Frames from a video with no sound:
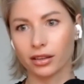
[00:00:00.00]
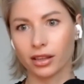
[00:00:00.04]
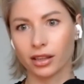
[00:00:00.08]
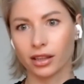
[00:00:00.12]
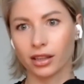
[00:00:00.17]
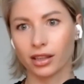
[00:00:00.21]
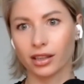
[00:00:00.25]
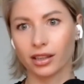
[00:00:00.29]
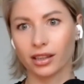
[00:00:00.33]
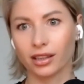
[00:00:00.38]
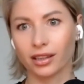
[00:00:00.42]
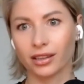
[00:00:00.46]

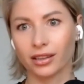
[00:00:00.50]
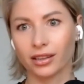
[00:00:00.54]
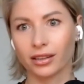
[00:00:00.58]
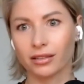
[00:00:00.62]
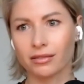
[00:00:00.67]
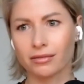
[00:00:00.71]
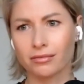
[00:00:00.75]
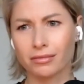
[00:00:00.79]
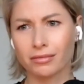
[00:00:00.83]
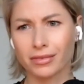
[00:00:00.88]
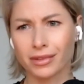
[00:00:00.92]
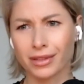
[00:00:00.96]

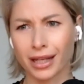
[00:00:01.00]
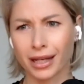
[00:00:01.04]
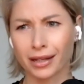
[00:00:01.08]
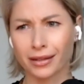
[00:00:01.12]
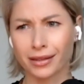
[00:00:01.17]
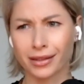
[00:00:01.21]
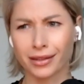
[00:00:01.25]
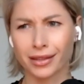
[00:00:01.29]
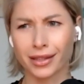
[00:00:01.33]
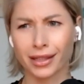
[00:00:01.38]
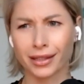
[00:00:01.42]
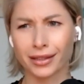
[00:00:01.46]

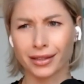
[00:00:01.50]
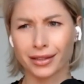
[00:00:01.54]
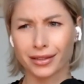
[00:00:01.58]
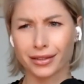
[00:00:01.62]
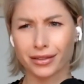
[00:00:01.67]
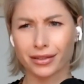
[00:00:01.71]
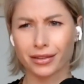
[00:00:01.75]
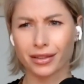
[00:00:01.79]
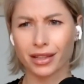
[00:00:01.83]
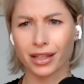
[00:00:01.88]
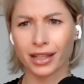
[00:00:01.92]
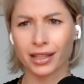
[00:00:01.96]
that
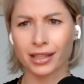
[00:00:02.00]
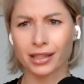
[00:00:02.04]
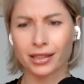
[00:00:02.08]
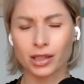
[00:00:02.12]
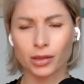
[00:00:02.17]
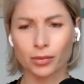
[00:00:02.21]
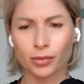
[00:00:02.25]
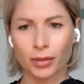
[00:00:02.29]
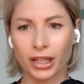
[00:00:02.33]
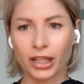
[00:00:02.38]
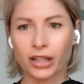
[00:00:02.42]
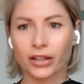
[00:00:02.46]

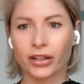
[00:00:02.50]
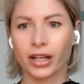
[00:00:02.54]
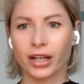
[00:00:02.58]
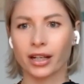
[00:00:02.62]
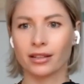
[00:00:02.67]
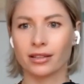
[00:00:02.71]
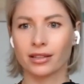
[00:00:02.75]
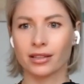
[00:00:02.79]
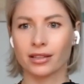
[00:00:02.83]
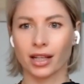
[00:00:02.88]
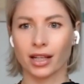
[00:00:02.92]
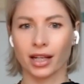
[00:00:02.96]

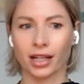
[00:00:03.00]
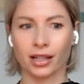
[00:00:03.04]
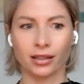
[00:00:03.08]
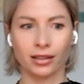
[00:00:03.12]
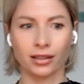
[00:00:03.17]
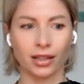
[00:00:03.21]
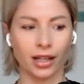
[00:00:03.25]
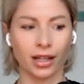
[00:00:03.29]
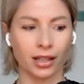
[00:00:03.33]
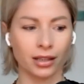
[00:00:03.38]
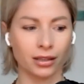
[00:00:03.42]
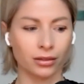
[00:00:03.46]
experience
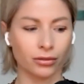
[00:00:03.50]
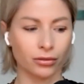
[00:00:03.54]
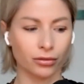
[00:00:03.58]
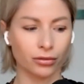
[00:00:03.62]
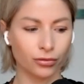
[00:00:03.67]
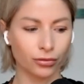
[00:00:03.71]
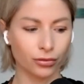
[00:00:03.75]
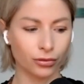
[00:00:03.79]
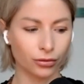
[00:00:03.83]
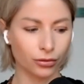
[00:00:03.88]
and